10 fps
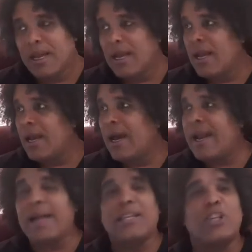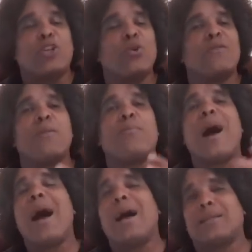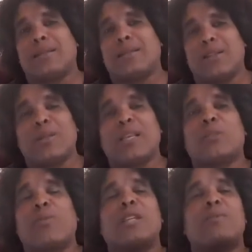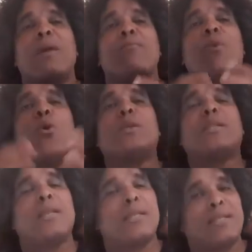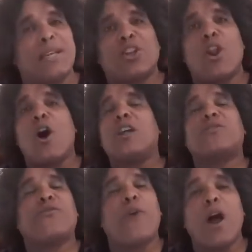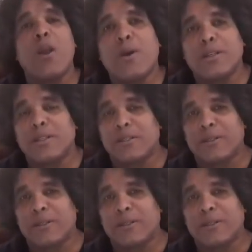an attitude of the past that was expressed by Moses and his lost followers,